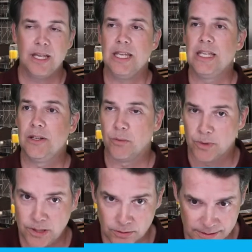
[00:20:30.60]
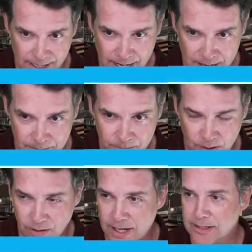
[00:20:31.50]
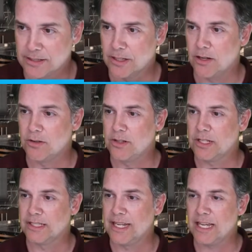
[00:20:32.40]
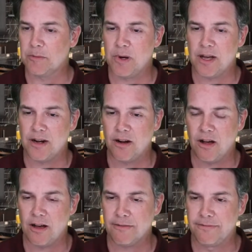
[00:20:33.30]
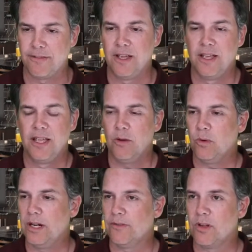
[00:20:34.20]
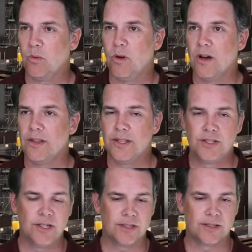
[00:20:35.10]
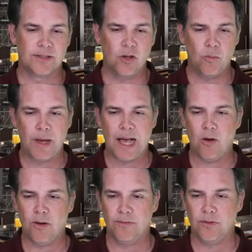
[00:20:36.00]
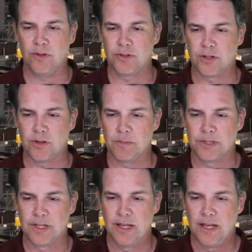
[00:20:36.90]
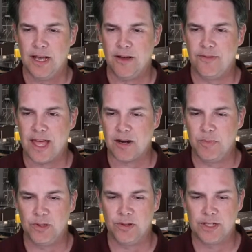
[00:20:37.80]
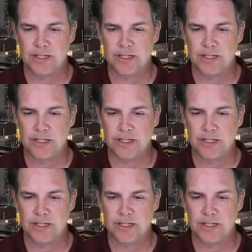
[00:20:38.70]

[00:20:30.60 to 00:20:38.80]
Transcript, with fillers: in real time. All right. So, and you can take them on and off whenever you want. It's just so powerful in terms of that ability